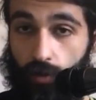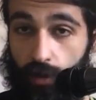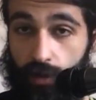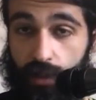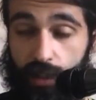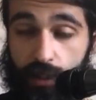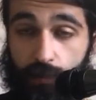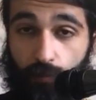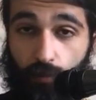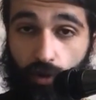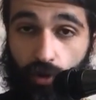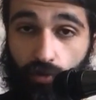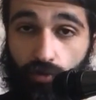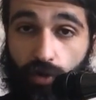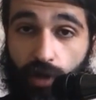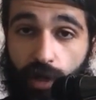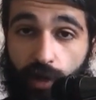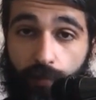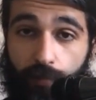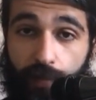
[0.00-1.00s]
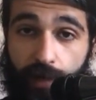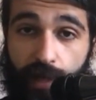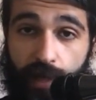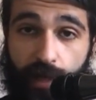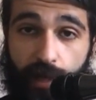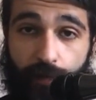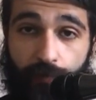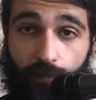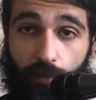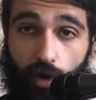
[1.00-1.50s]
Or at this point, we're going to
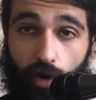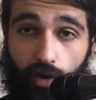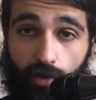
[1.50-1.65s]
play